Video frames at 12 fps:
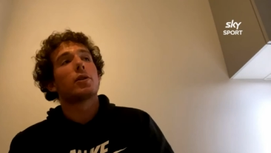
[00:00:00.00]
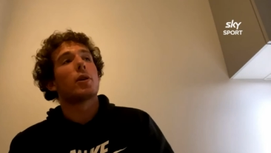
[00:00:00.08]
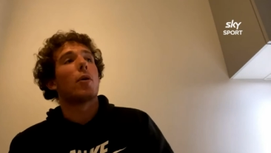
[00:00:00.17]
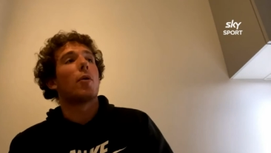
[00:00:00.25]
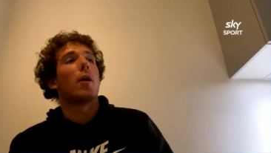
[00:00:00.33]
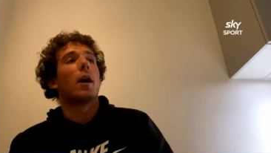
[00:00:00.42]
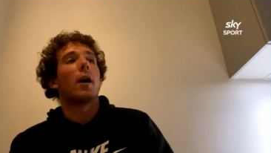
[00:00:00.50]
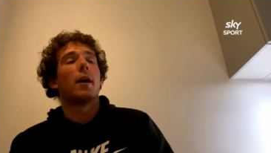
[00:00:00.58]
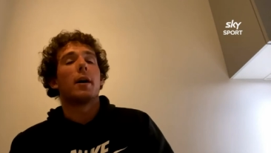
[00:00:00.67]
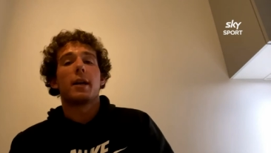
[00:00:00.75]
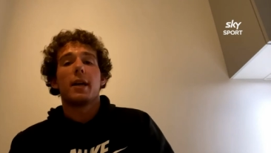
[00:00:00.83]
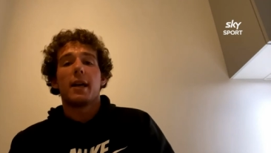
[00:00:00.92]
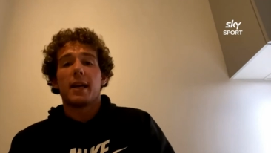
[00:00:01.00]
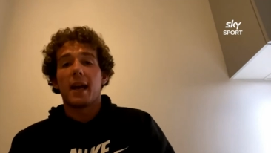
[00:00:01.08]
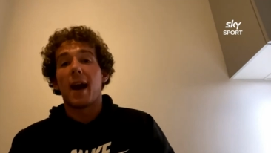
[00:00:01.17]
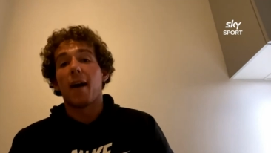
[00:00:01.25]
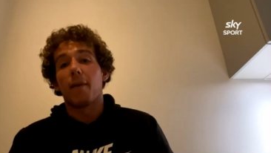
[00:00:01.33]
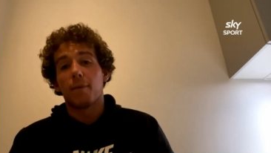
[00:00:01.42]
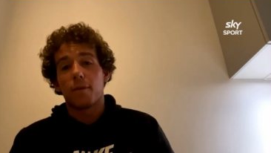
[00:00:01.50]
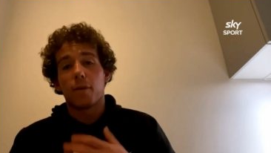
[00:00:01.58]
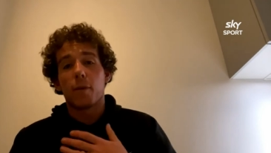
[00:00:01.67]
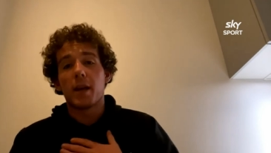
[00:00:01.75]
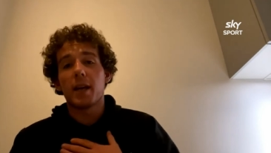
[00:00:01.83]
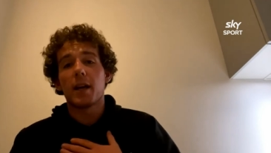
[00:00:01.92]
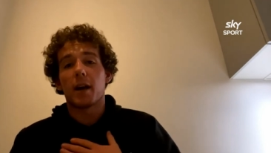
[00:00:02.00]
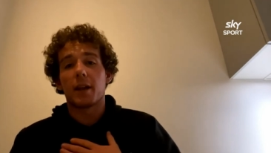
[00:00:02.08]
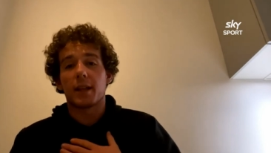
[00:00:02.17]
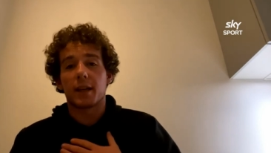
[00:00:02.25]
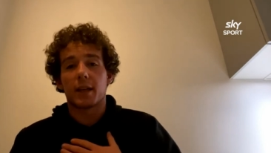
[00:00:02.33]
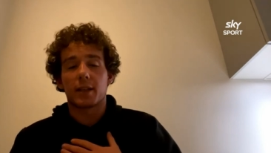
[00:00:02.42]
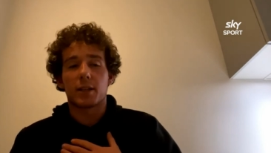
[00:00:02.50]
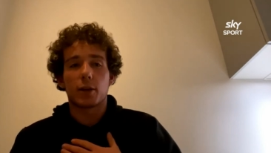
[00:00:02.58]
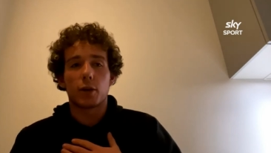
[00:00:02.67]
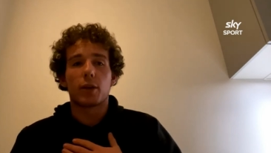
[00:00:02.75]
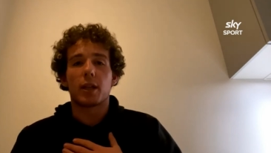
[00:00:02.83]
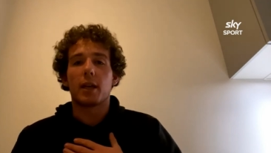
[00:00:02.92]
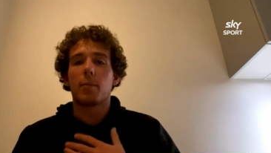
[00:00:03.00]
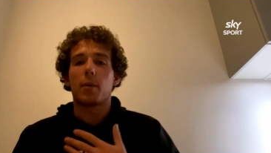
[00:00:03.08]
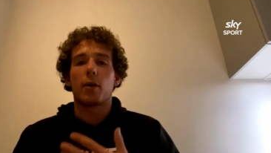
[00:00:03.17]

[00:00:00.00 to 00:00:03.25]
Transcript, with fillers: So uh, yeah, for me, I think it's a good thing.